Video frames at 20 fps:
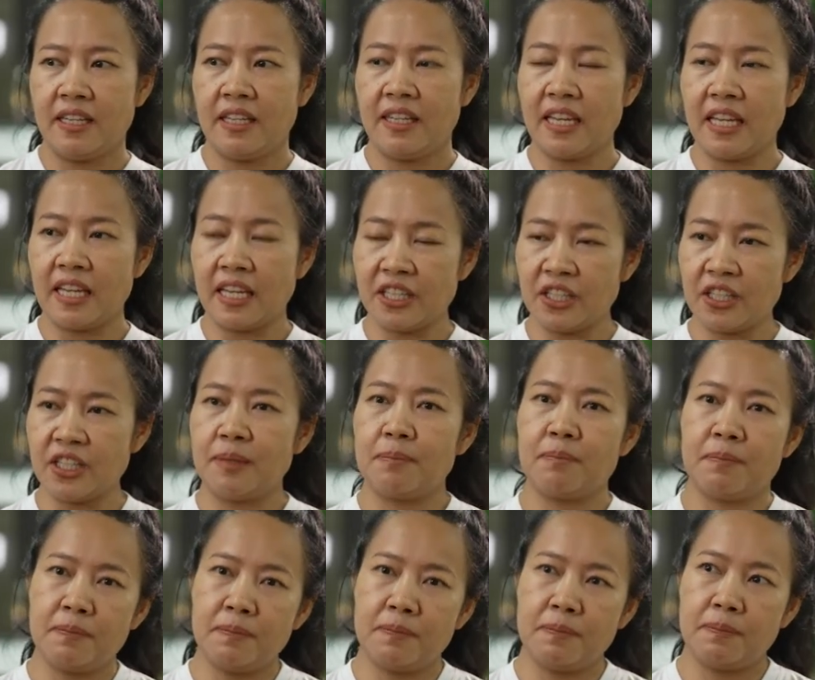native
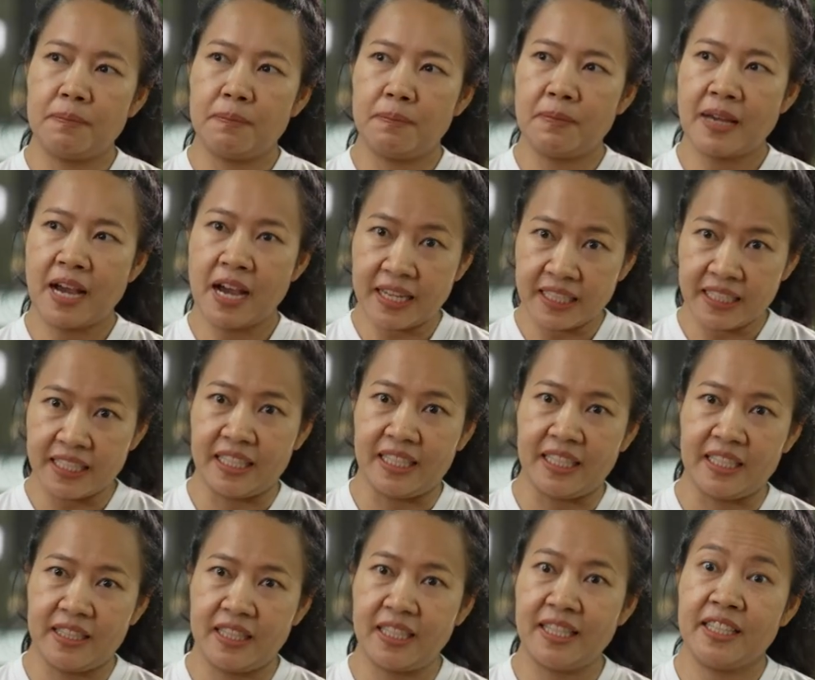
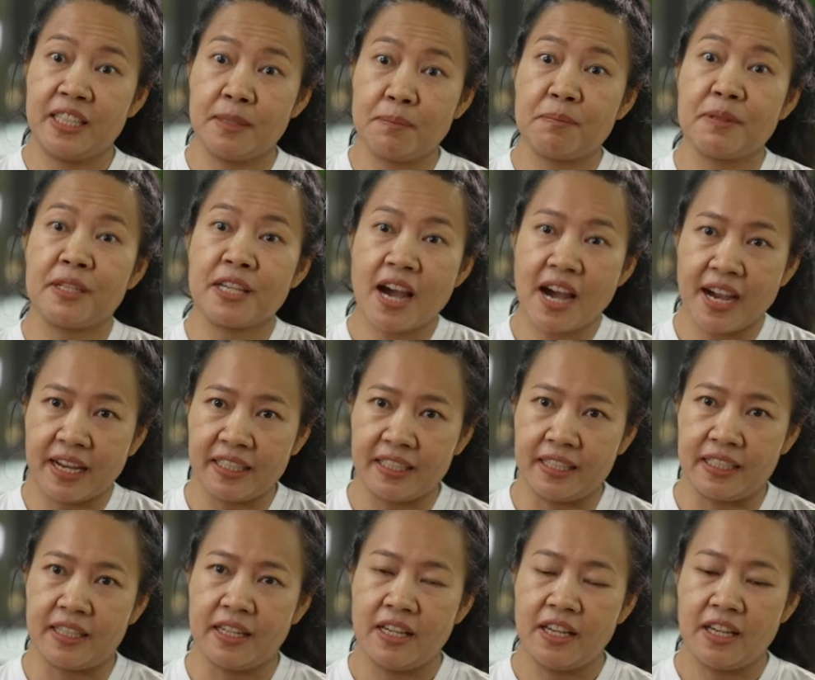honey, native bee
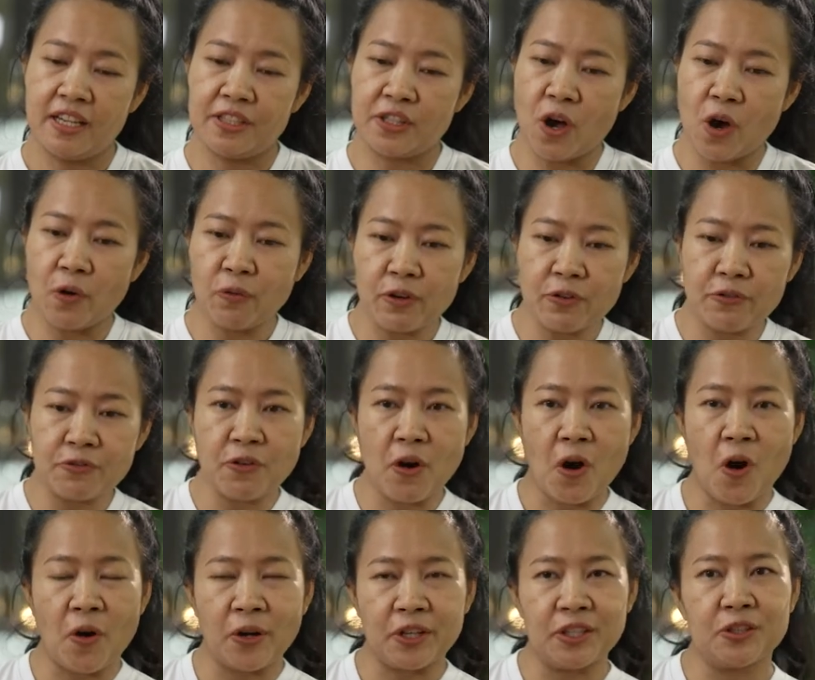honey, is always
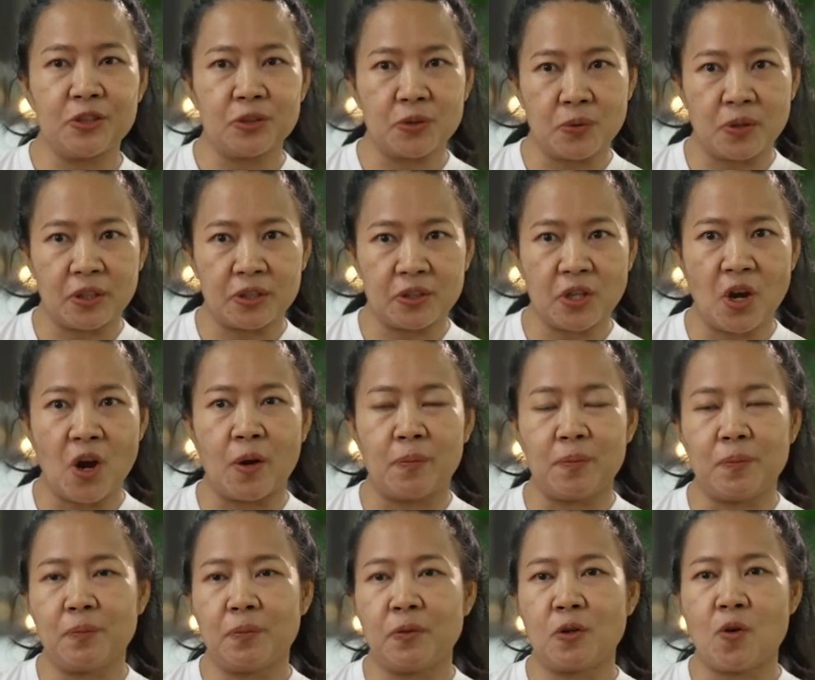fall into a
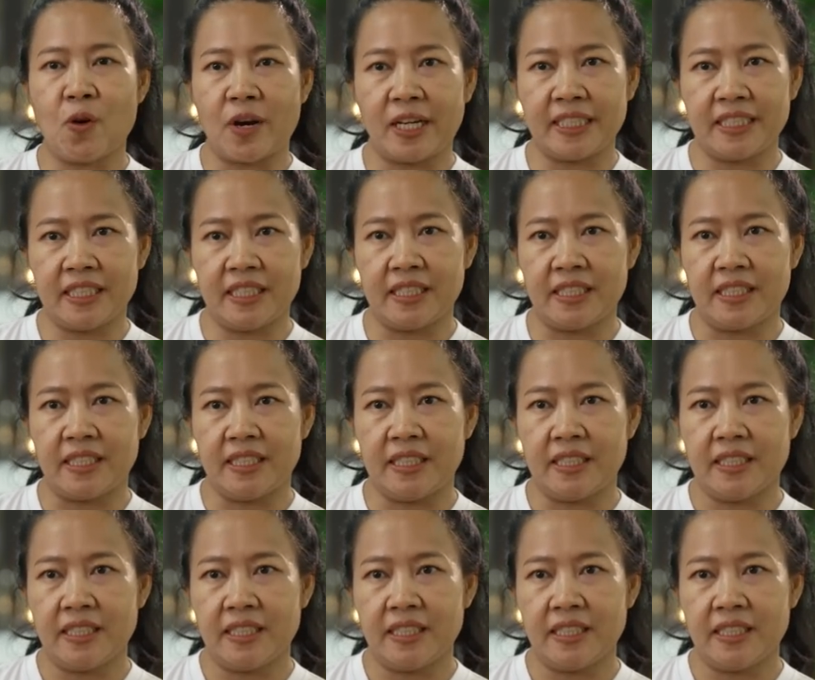top quality